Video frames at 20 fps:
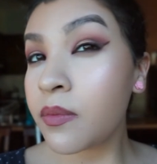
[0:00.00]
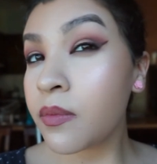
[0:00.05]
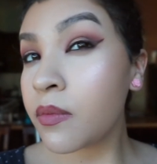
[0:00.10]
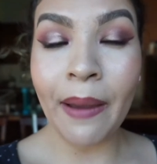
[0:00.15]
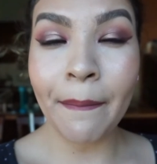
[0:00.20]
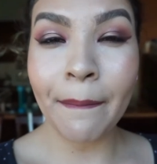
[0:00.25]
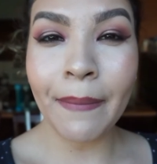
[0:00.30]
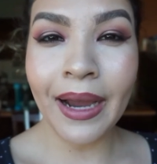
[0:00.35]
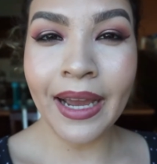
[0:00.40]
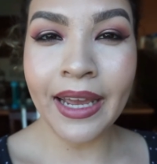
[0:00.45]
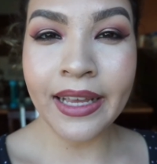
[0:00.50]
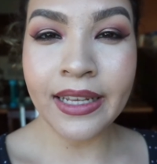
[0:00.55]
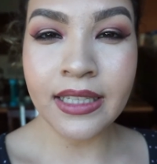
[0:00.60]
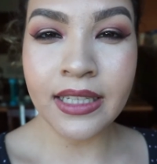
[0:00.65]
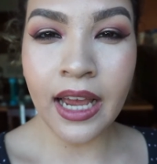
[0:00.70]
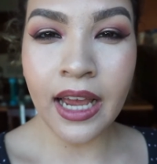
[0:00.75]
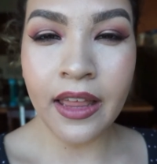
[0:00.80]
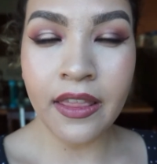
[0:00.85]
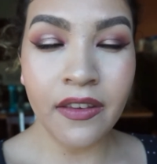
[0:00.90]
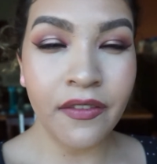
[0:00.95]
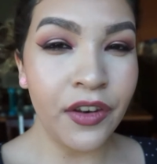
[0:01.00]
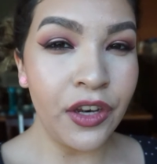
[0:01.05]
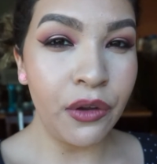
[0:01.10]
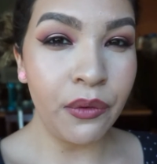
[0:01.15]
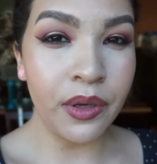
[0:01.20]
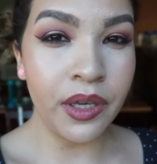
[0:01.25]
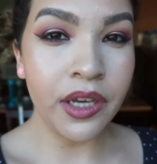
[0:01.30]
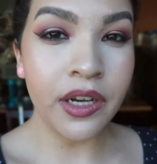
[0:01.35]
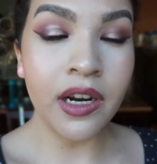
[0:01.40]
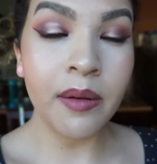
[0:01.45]
I might end the video
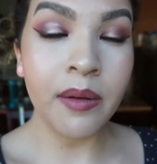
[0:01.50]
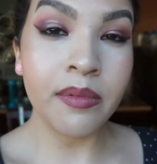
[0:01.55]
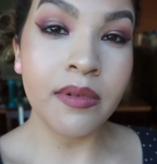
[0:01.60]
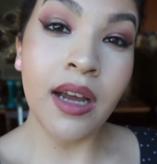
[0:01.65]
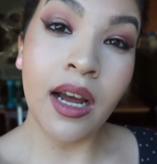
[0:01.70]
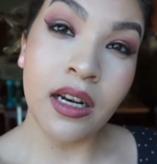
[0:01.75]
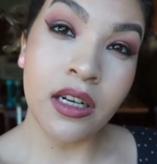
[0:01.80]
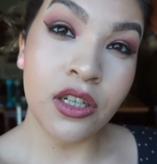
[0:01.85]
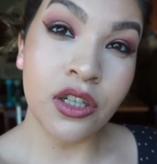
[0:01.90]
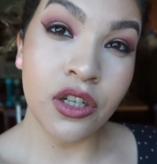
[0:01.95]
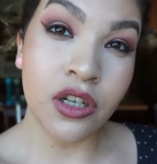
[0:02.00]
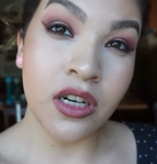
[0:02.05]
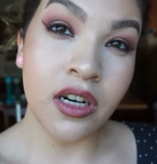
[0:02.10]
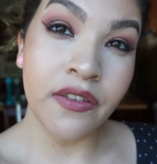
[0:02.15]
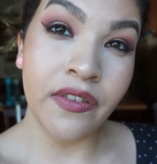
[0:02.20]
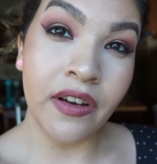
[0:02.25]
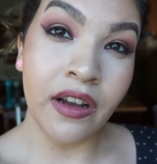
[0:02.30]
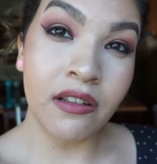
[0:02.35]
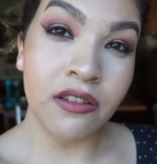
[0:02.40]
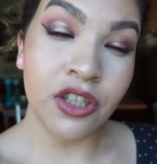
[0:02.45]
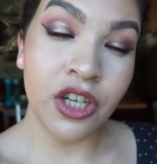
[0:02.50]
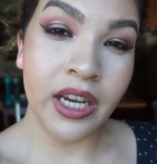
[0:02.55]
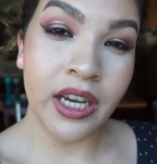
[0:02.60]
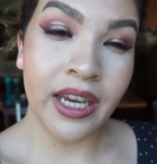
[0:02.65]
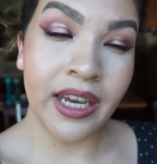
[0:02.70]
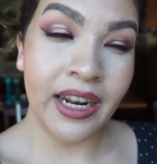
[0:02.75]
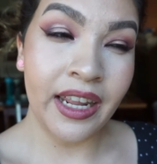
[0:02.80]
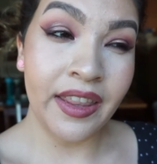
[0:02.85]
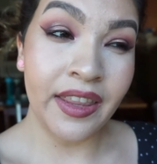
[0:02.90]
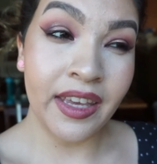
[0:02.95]
here. I'm not sure if I'll try
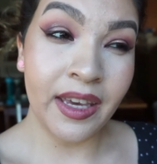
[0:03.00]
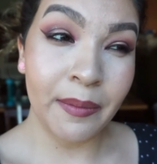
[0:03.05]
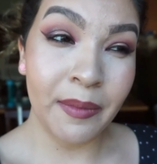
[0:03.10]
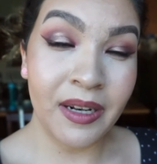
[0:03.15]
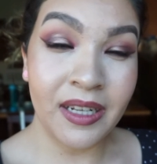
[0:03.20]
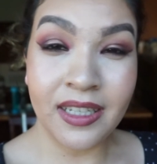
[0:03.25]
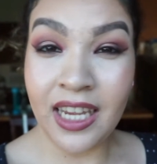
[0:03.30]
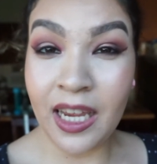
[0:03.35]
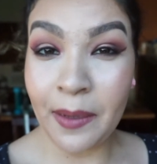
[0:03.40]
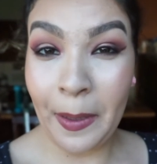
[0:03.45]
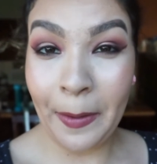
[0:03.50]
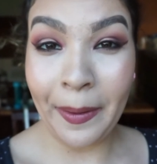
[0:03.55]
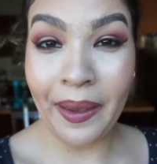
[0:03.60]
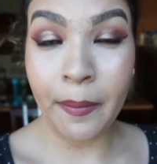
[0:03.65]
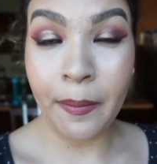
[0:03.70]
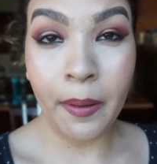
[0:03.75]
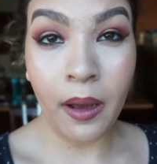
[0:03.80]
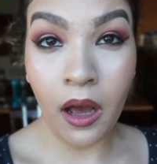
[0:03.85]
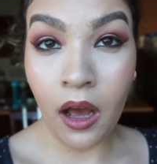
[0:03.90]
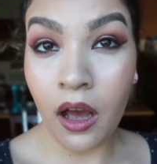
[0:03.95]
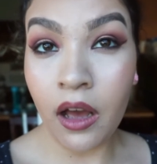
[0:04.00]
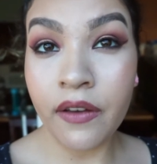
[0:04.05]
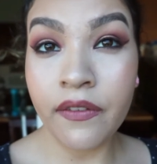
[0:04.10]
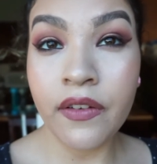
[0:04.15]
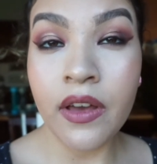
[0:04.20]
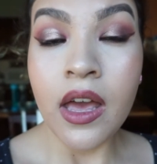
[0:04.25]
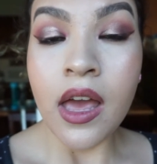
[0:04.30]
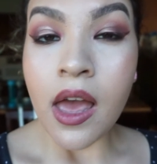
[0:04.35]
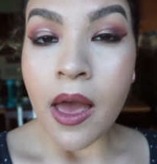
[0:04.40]
again. I think I'm going to take my makeup off.